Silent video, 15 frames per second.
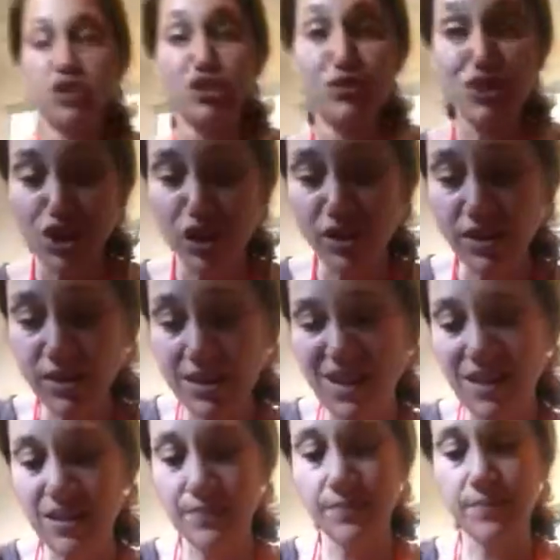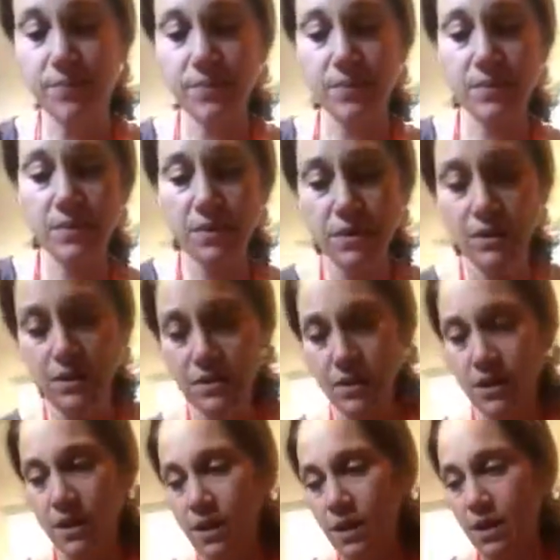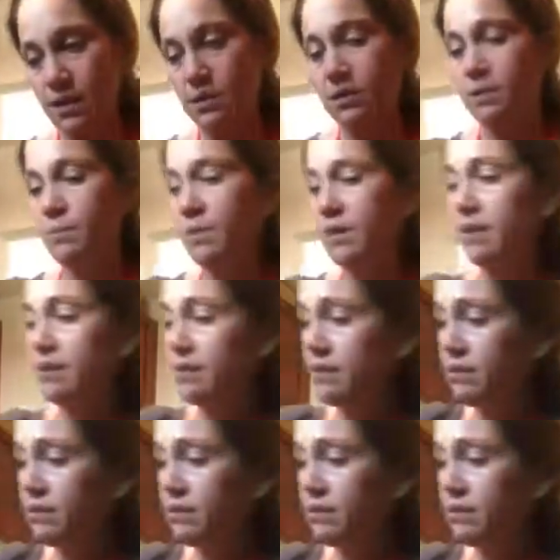to do salt, a little bit of